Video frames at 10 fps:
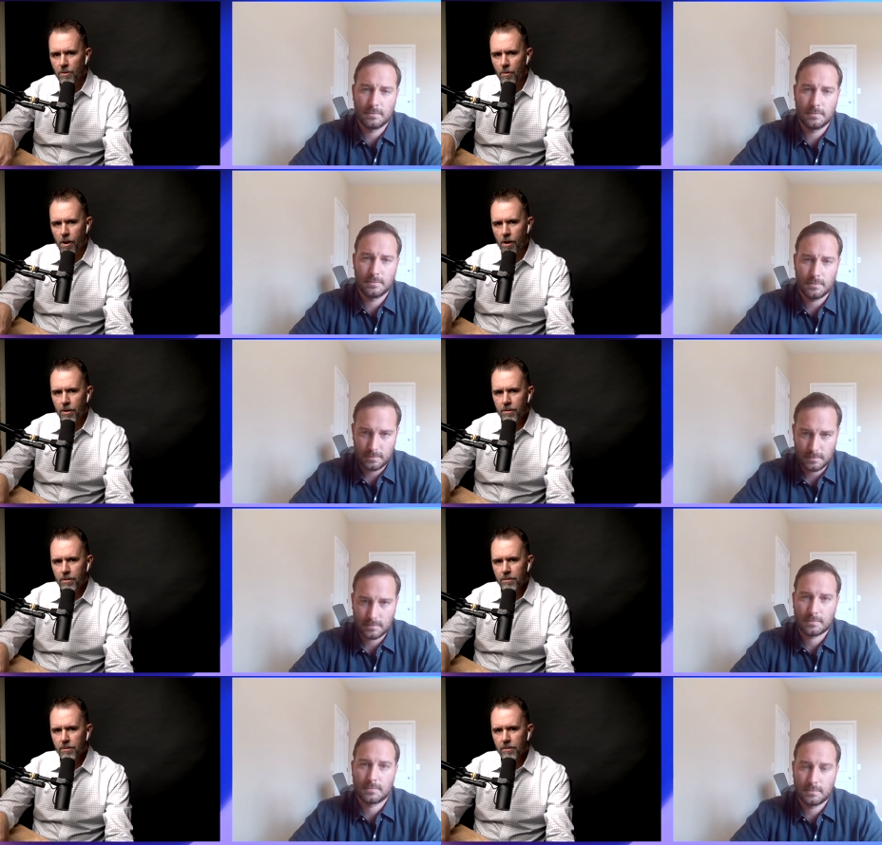Speaker 1: you
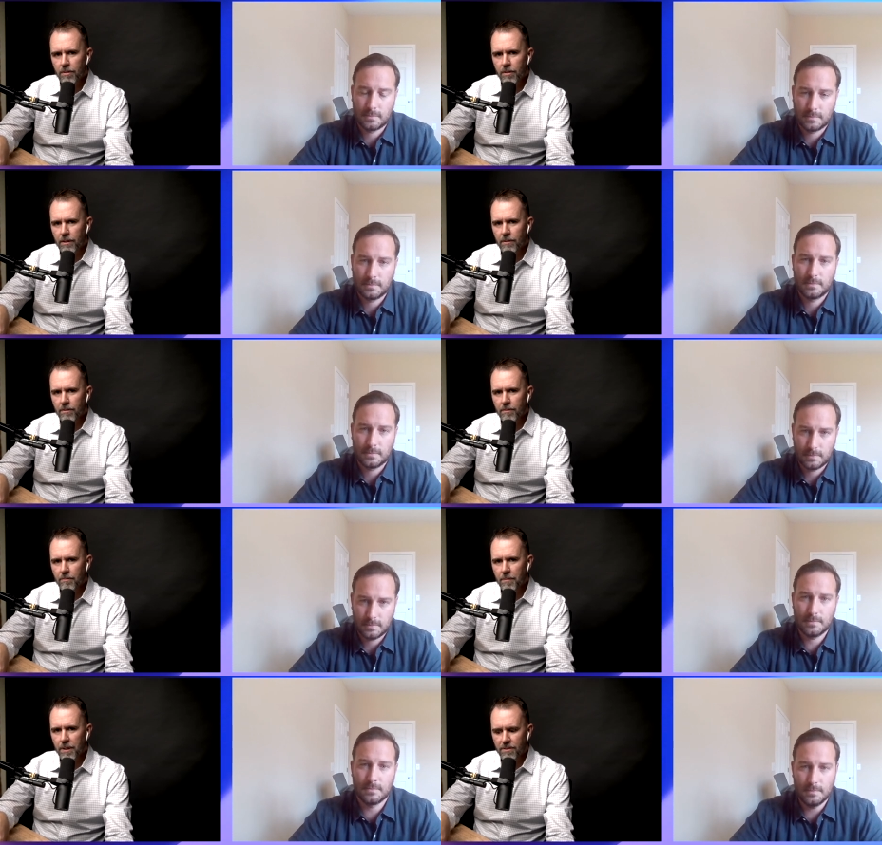are, like
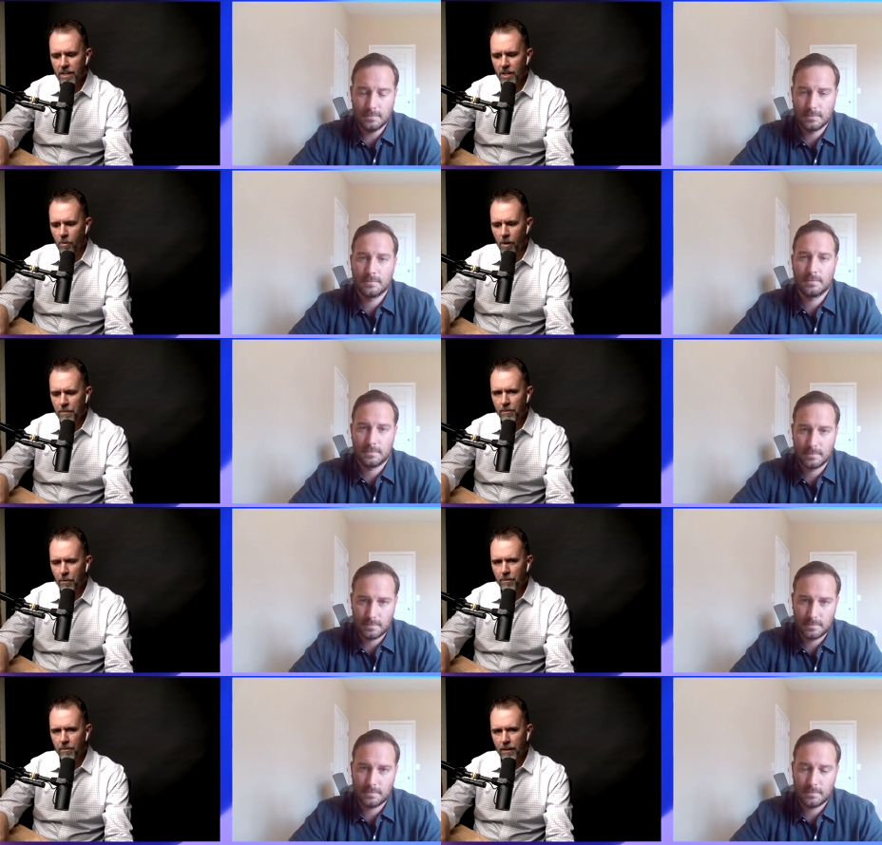because mm-hmm. they don't want
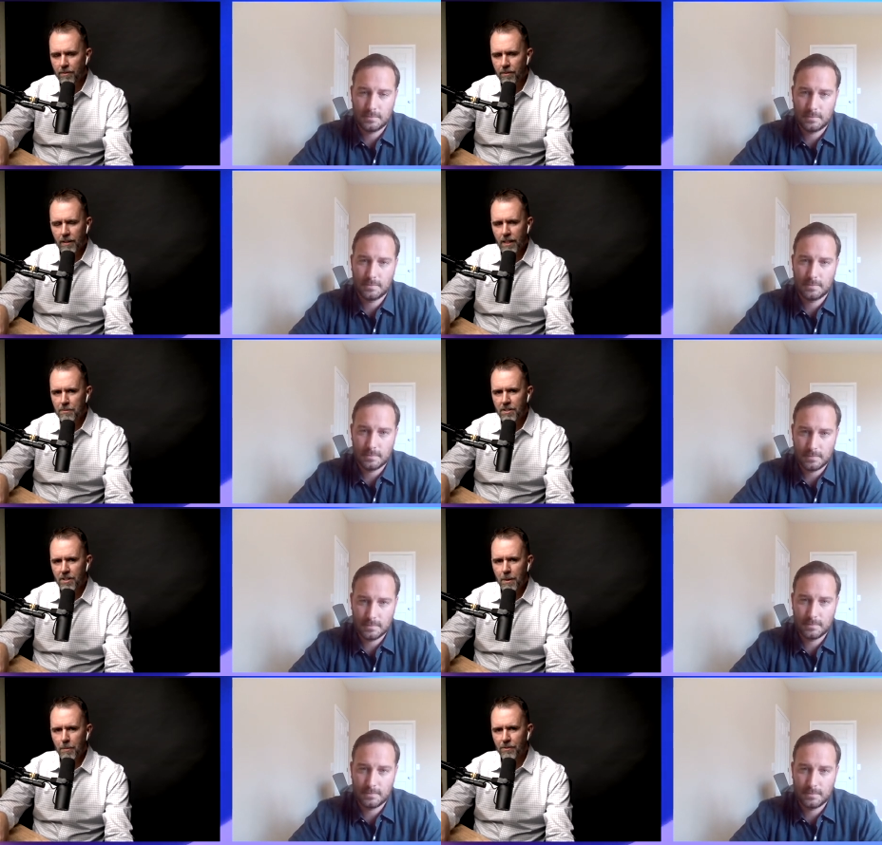people like the claim
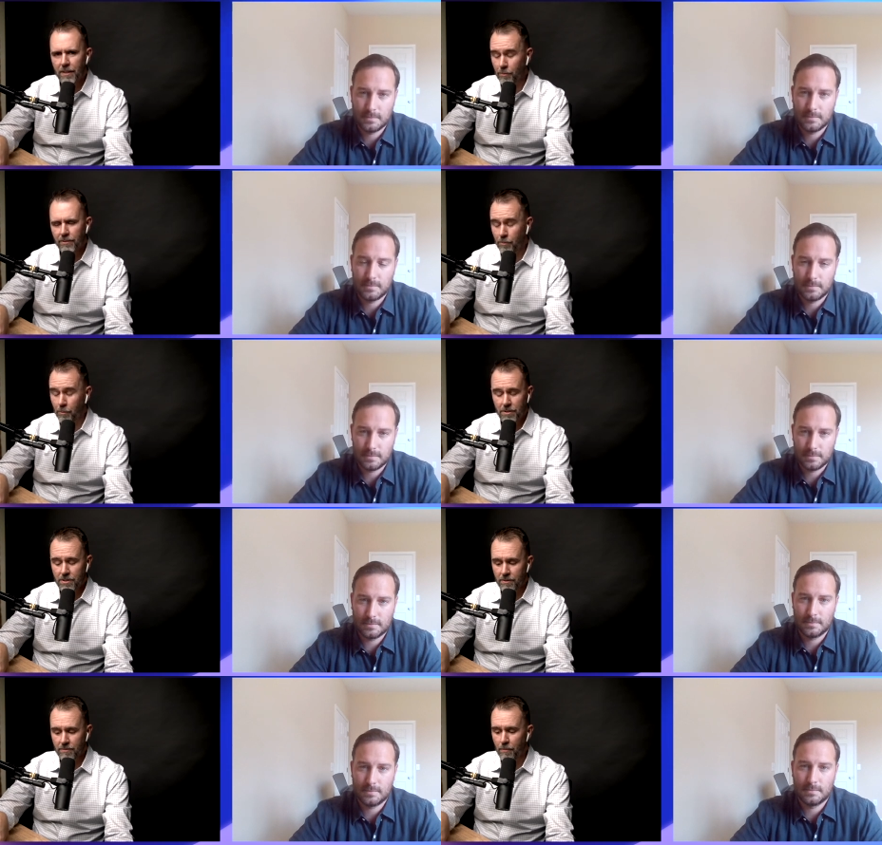sitting on people's desks,
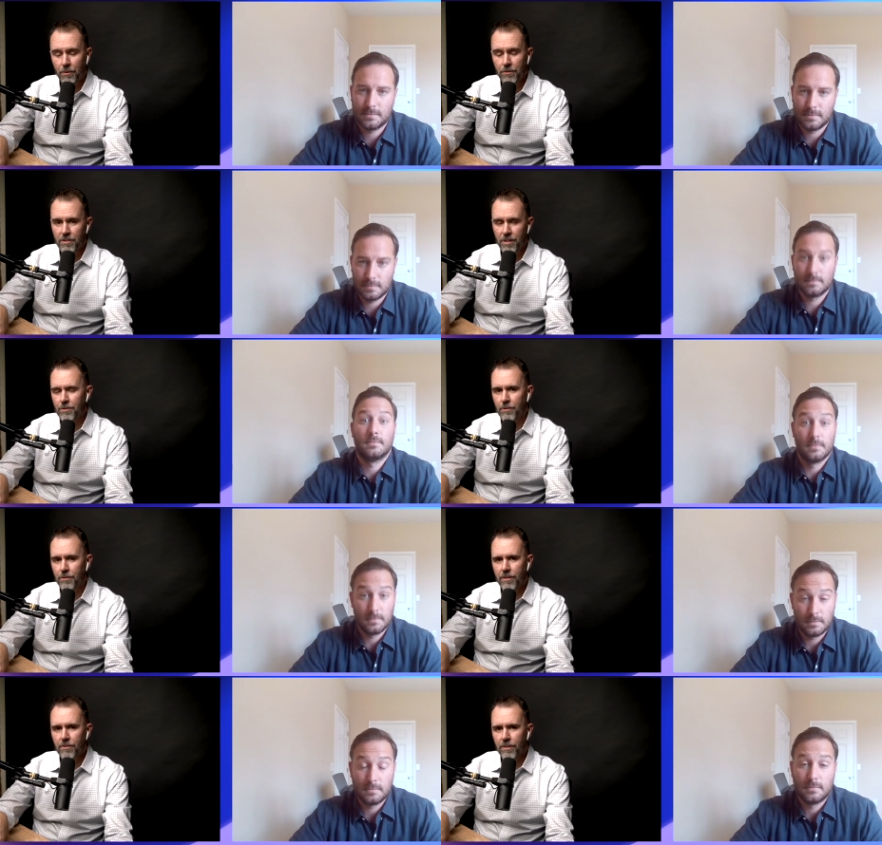which is most
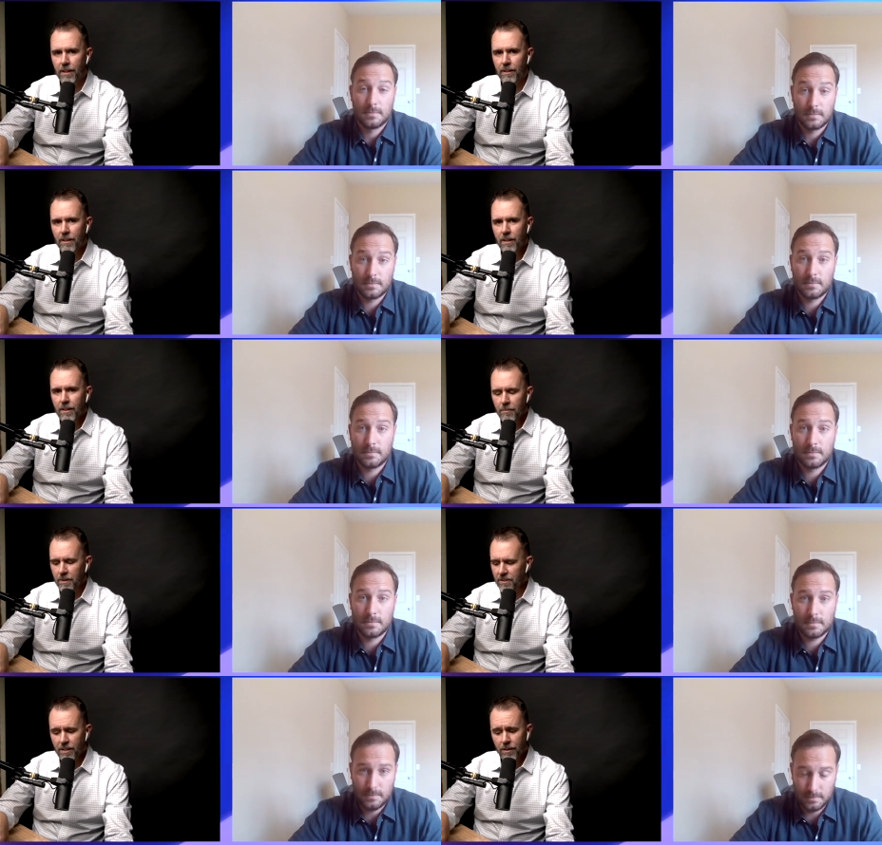adjusters they
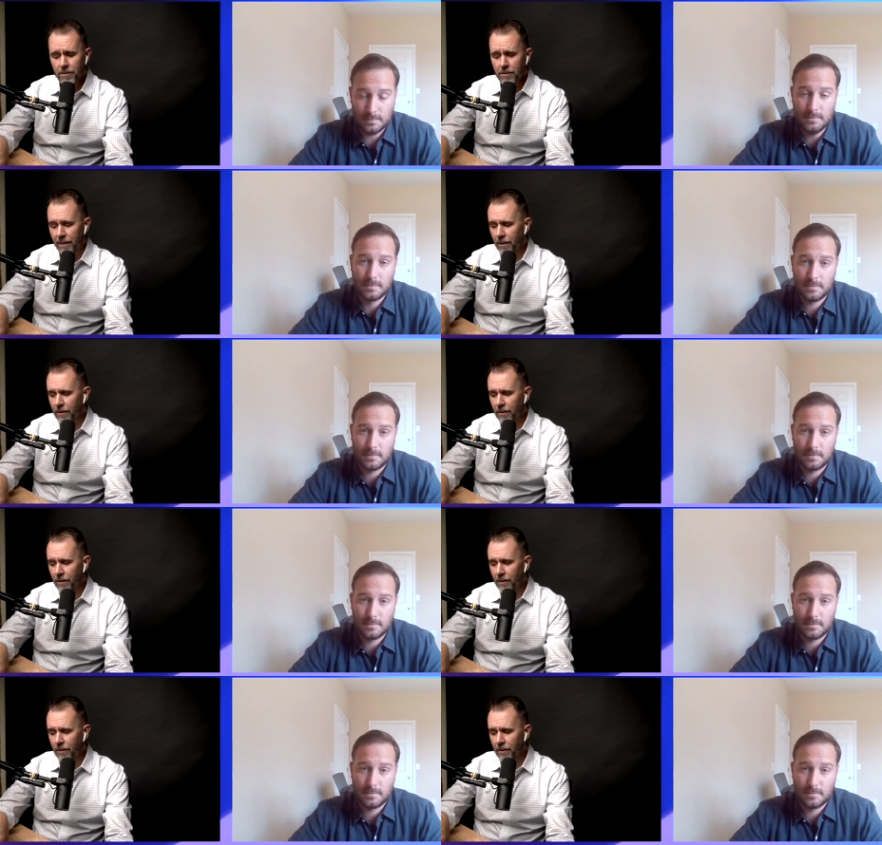because they'll mm-hmm. do that.